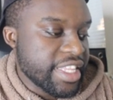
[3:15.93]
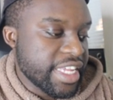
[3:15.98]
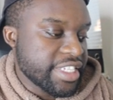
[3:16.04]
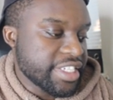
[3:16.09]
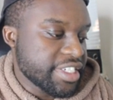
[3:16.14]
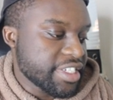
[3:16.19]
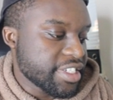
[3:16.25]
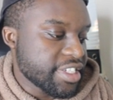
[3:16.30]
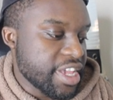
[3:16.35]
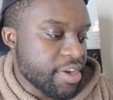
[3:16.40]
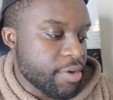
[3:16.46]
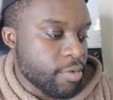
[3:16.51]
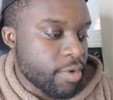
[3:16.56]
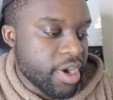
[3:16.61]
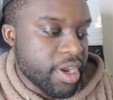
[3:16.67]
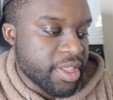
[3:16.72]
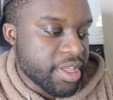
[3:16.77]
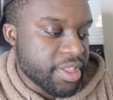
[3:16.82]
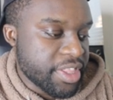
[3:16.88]
That's just like
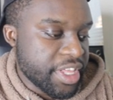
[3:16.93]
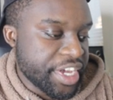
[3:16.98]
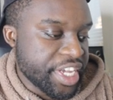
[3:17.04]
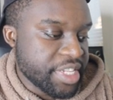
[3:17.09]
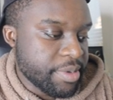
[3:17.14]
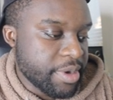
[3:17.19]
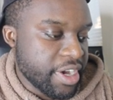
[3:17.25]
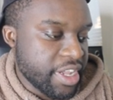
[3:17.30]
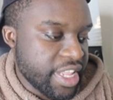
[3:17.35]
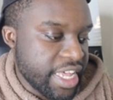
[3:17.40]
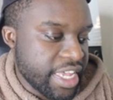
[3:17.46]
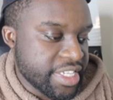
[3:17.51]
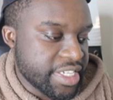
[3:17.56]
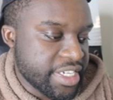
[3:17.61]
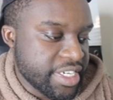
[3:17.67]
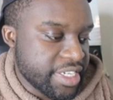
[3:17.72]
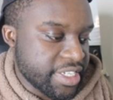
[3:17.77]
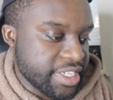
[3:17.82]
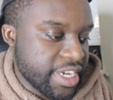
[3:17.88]
one of the things about
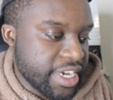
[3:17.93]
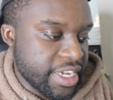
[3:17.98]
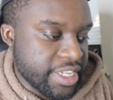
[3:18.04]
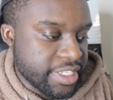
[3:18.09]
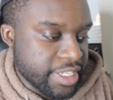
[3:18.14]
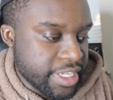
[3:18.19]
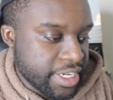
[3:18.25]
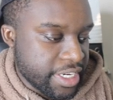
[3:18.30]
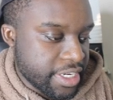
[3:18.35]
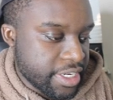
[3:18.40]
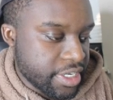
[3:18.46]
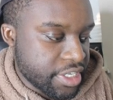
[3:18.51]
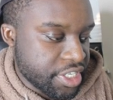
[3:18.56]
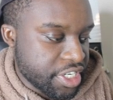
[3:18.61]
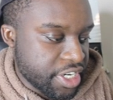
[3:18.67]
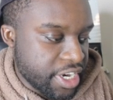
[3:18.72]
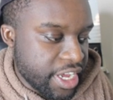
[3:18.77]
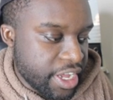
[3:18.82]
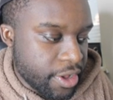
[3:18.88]
classic designs, like
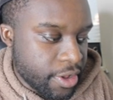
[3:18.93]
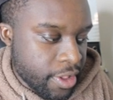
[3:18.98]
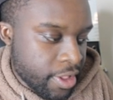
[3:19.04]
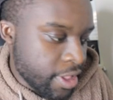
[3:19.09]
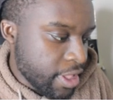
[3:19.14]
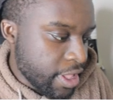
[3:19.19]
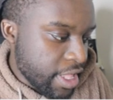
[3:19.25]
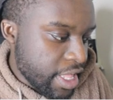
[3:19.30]
Chanel